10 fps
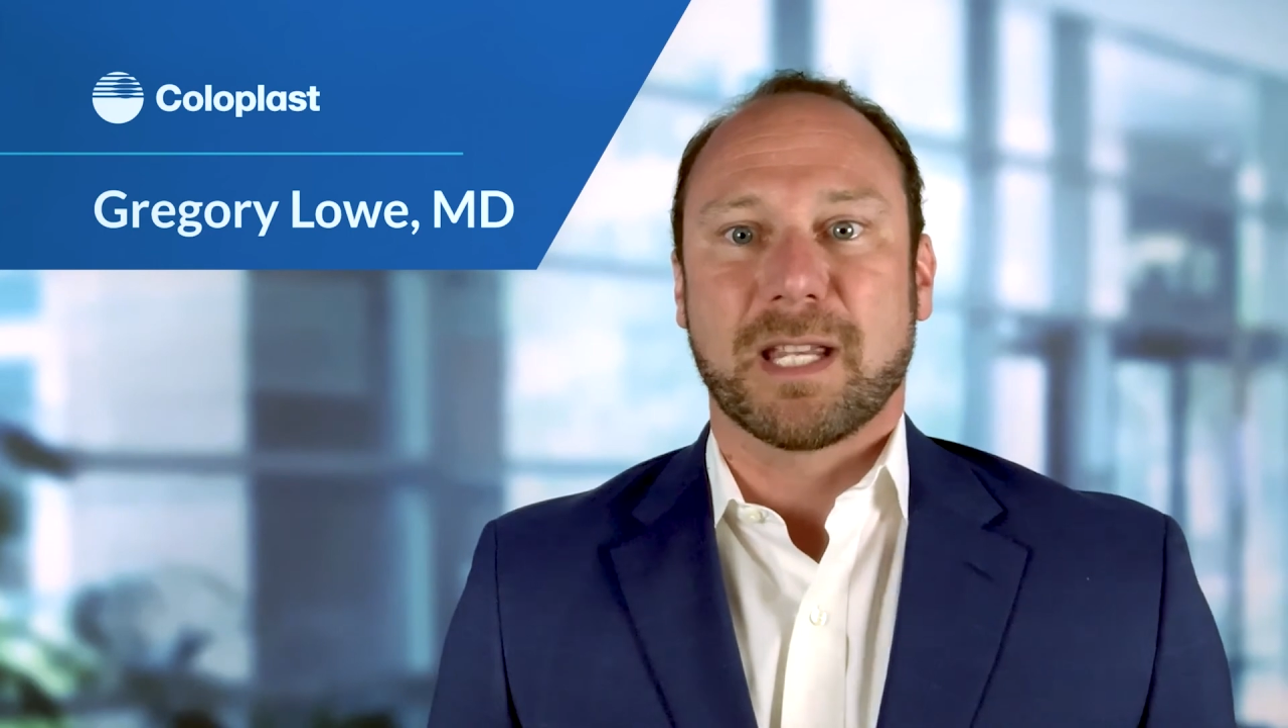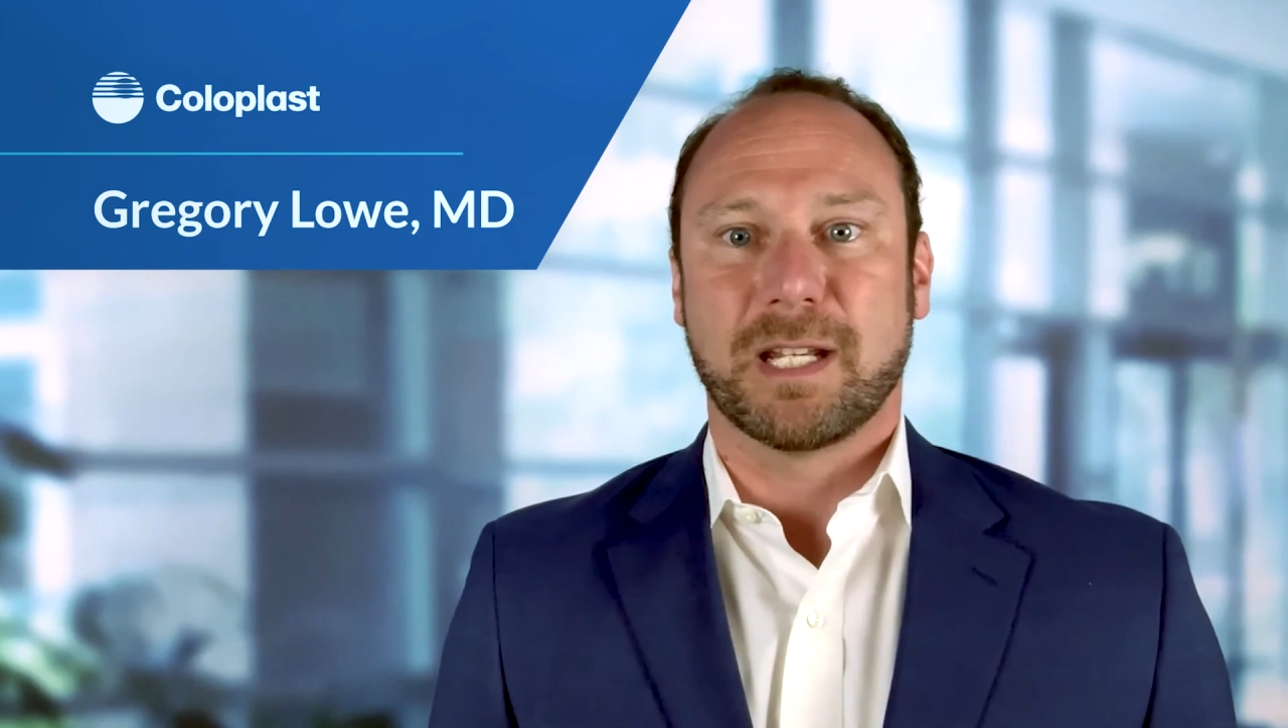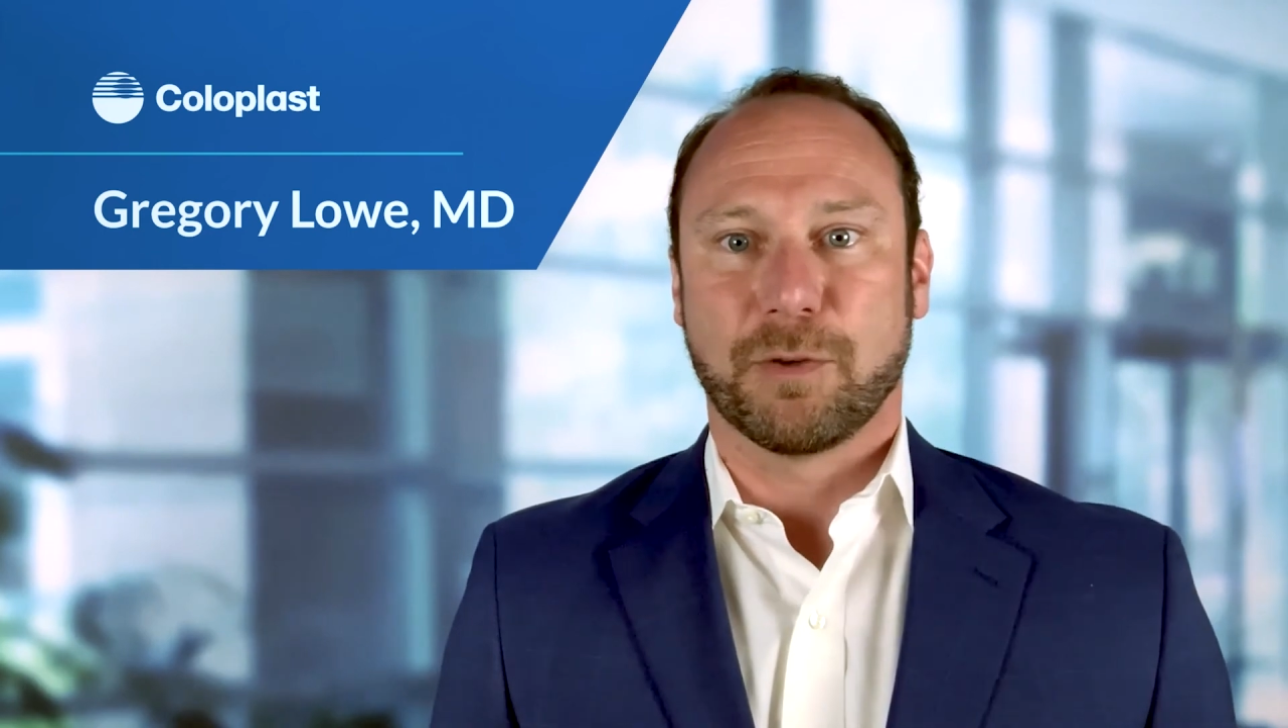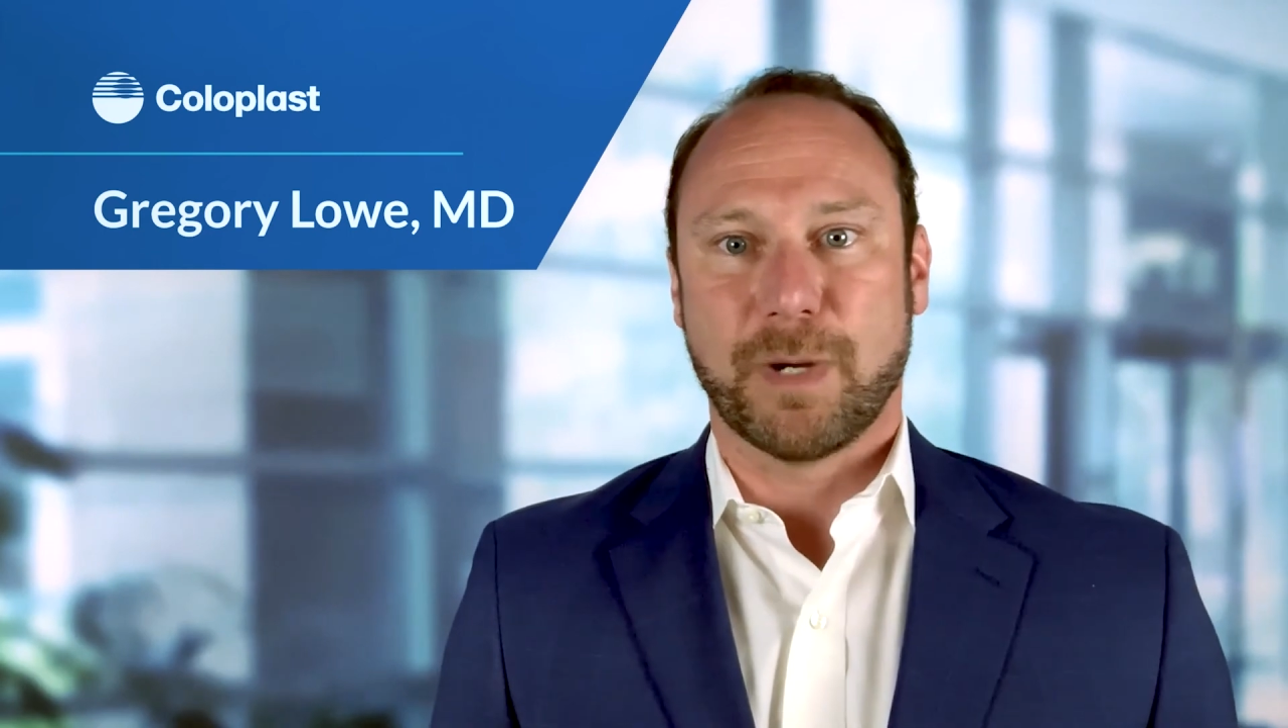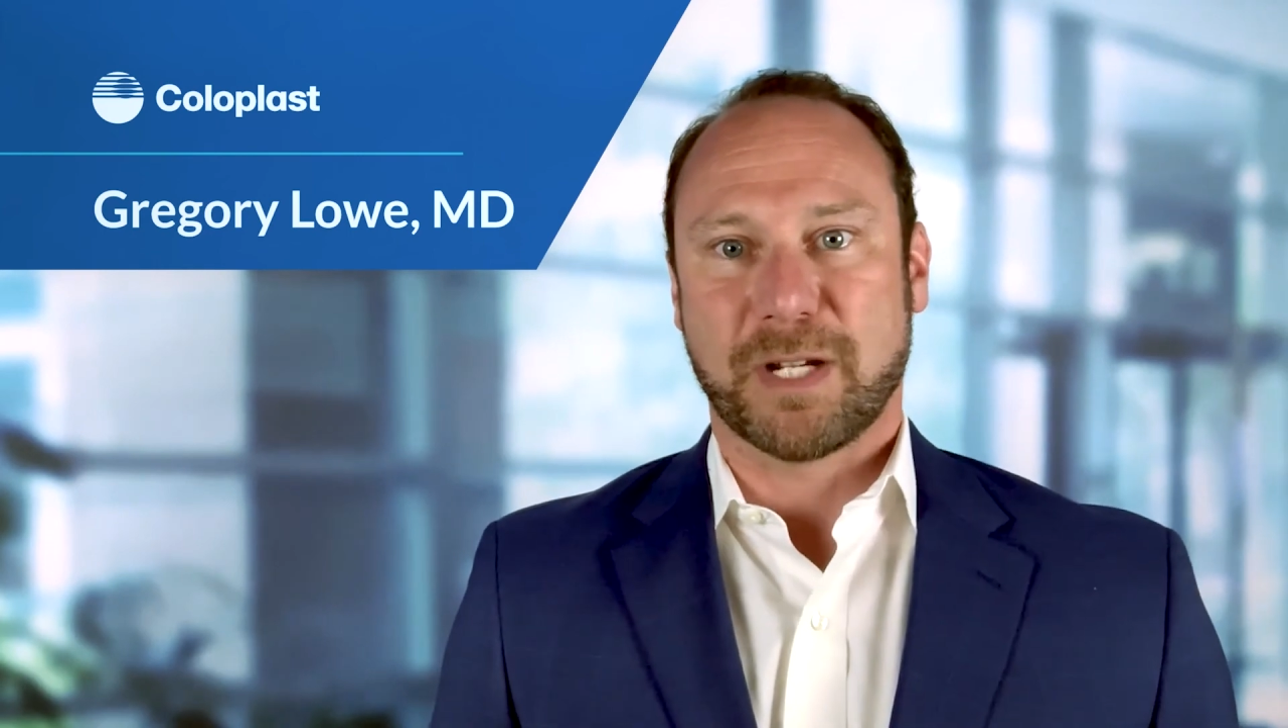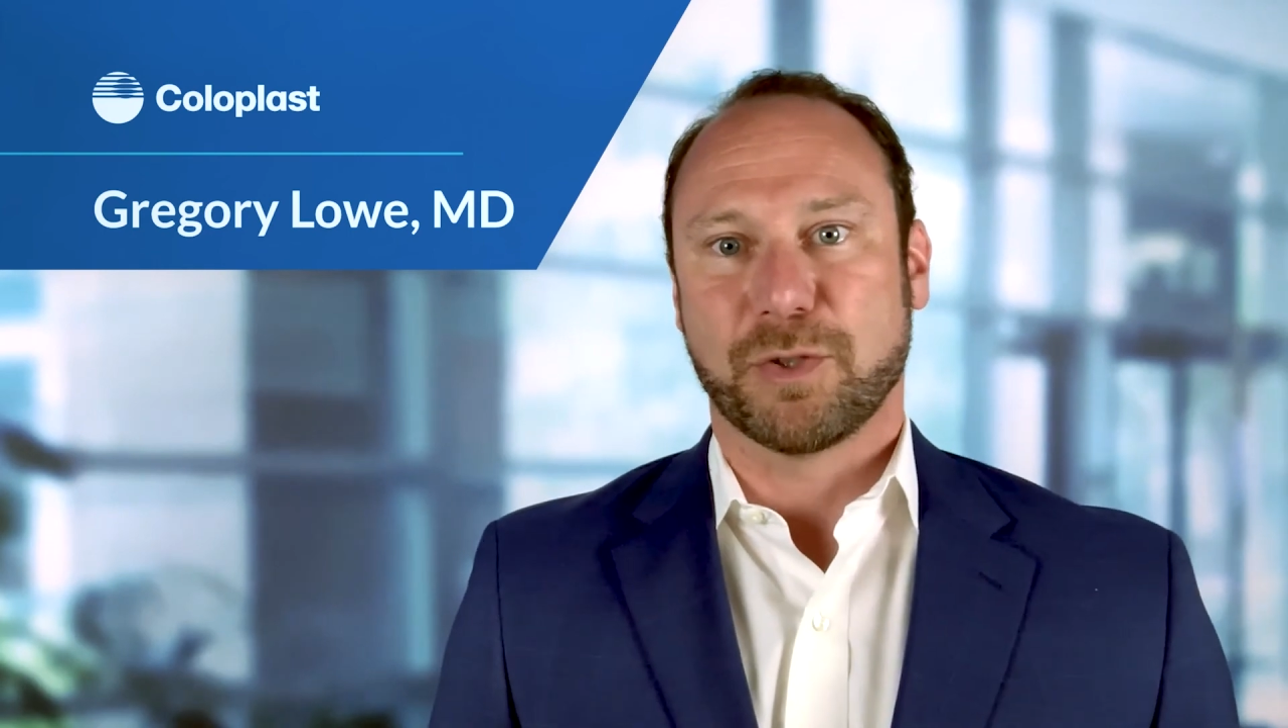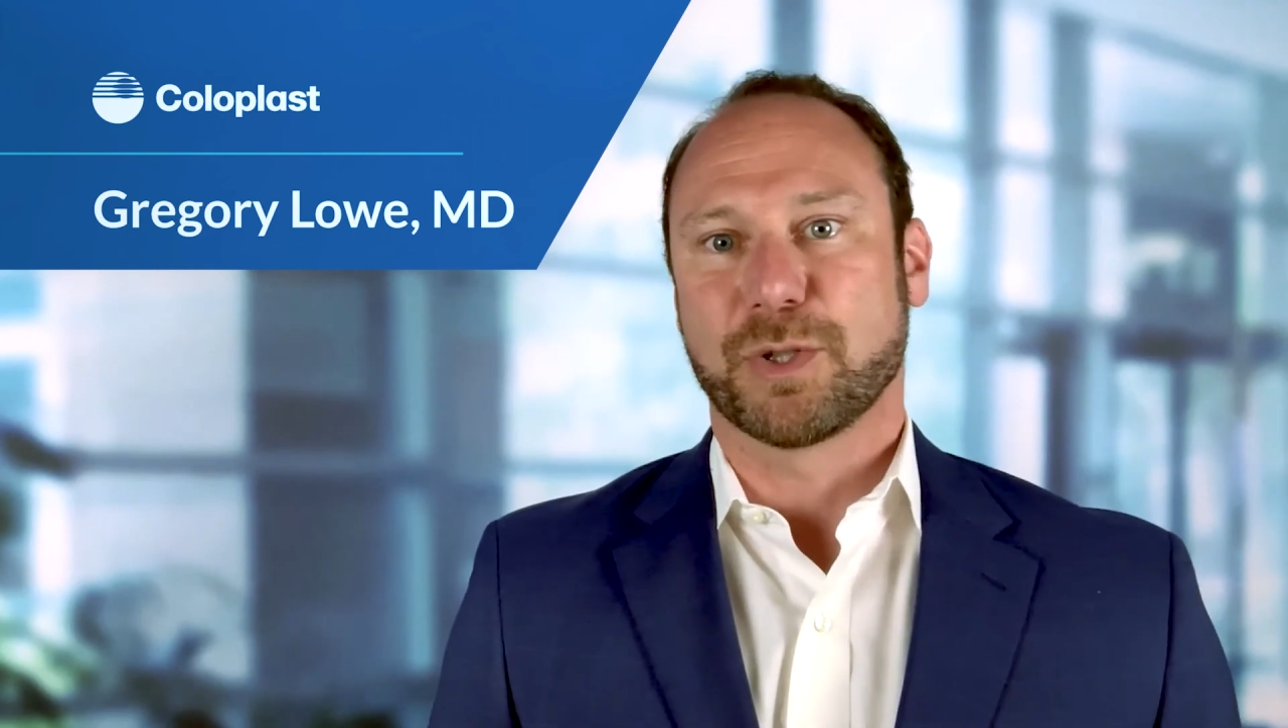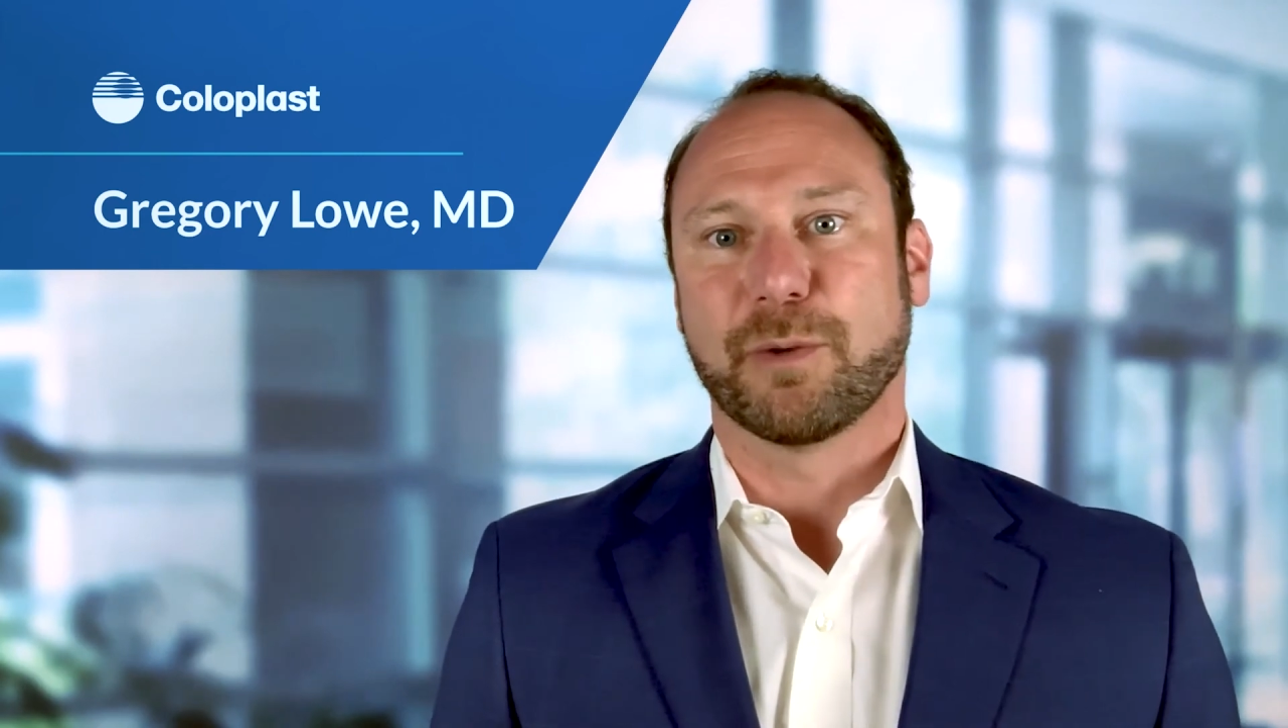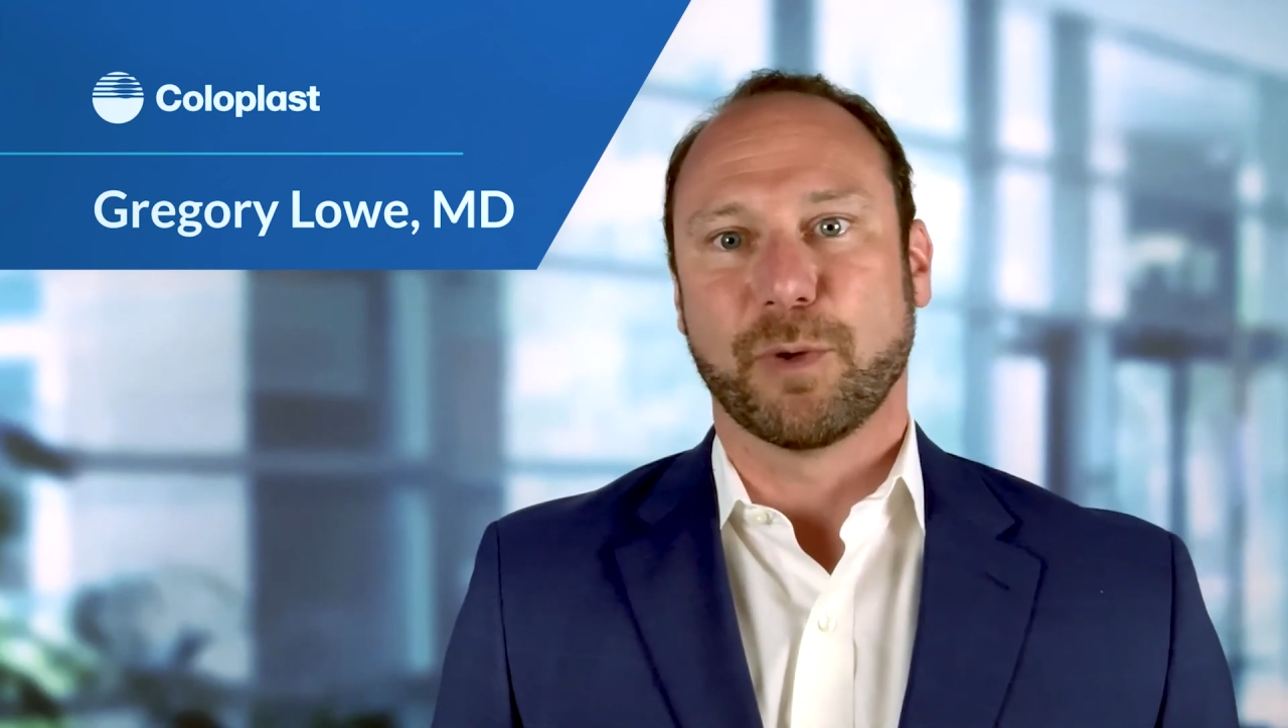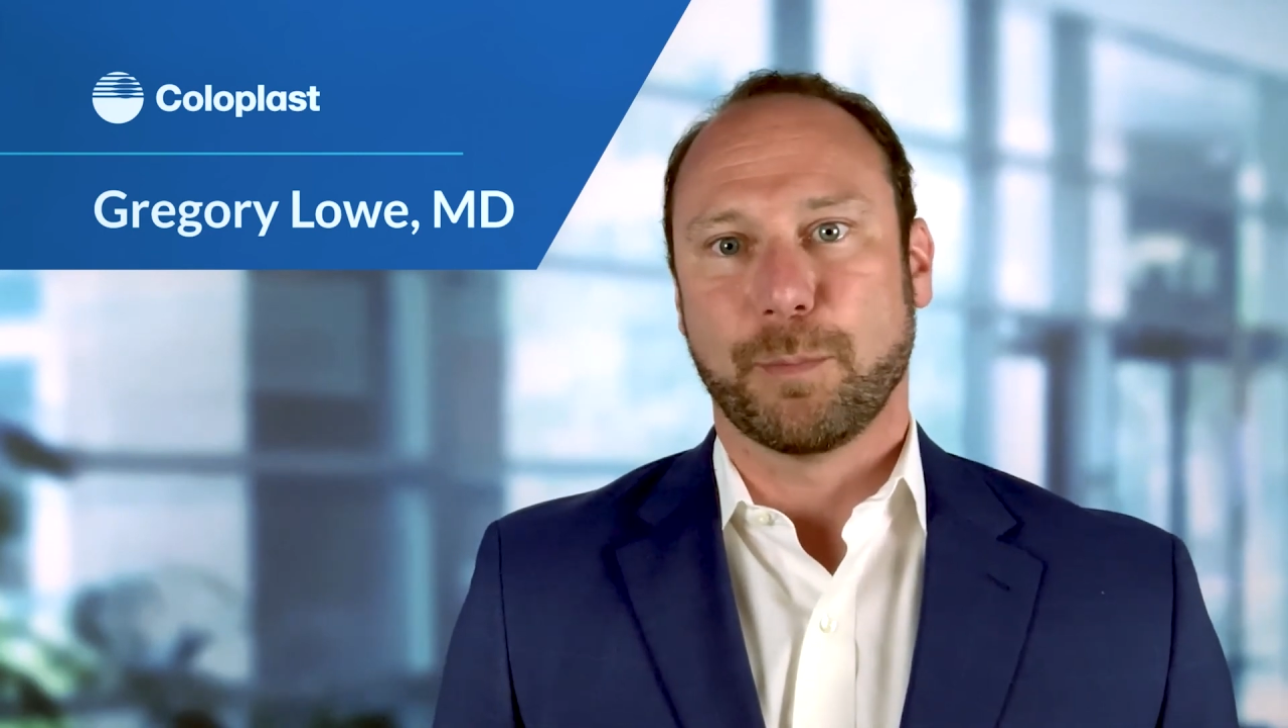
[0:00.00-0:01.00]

getting erections over